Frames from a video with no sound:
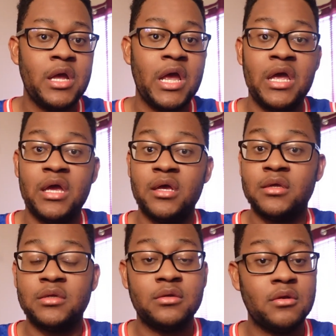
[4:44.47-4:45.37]

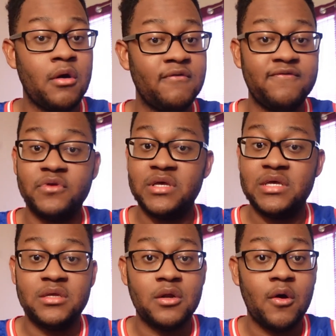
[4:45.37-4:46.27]
and hopefully,
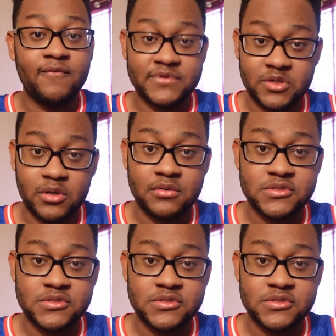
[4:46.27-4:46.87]
you know, hope it's good.